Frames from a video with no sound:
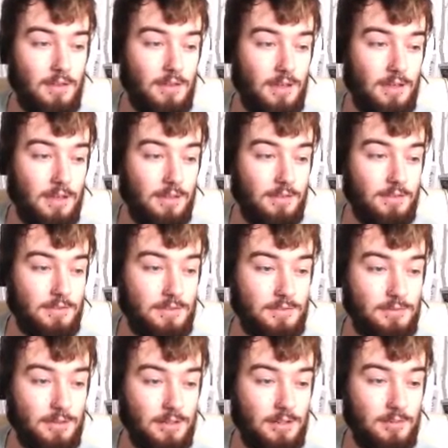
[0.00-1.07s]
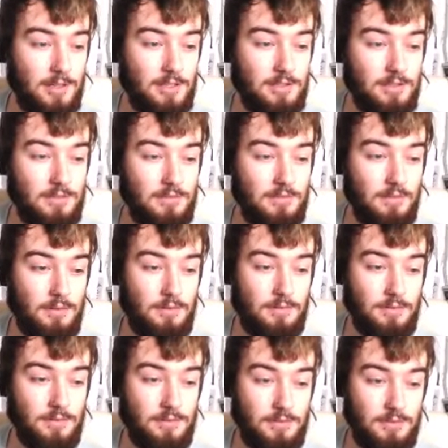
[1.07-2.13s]
And the sword swing animation
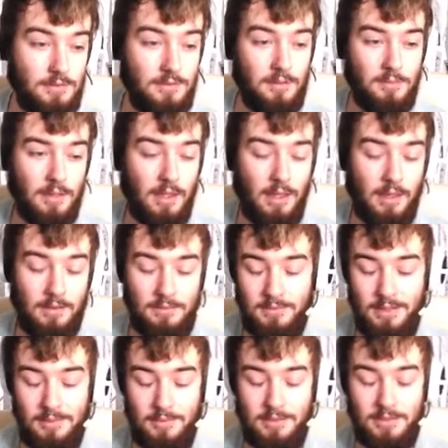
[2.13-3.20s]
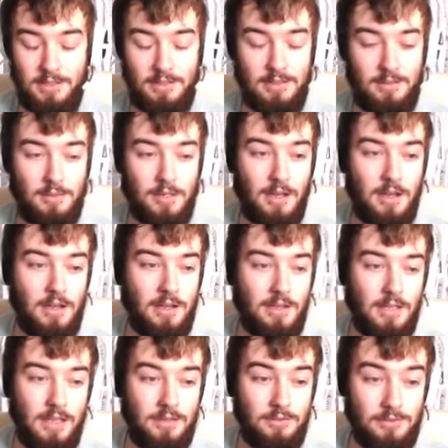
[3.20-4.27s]
also does no damage to the enemy AI.
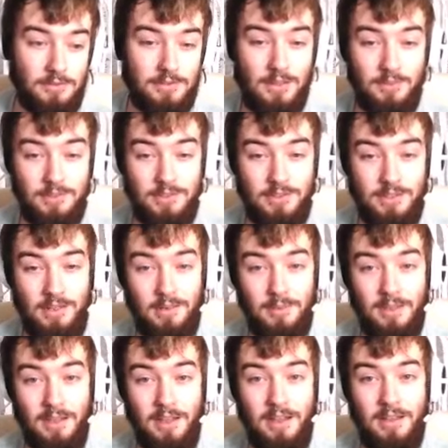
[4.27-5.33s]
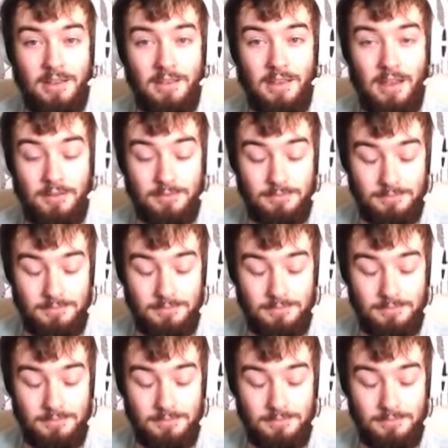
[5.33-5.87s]
It does damage to the enemy AI. I'll